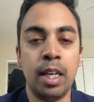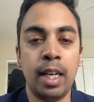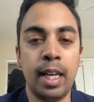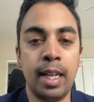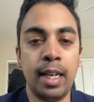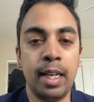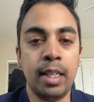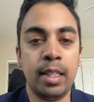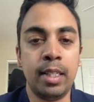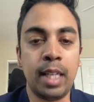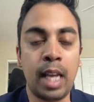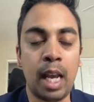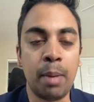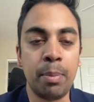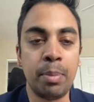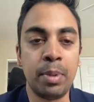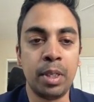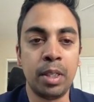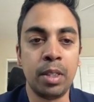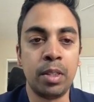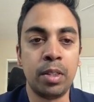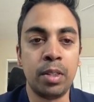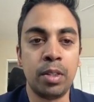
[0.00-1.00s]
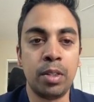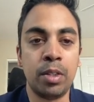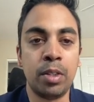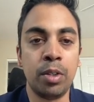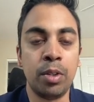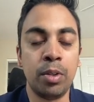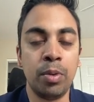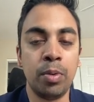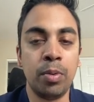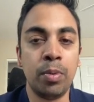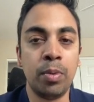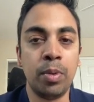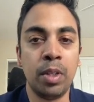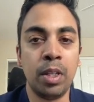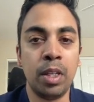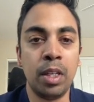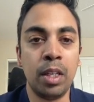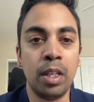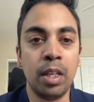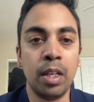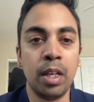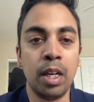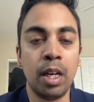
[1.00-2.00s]
adapting to
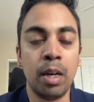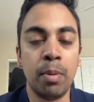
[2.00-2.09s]
the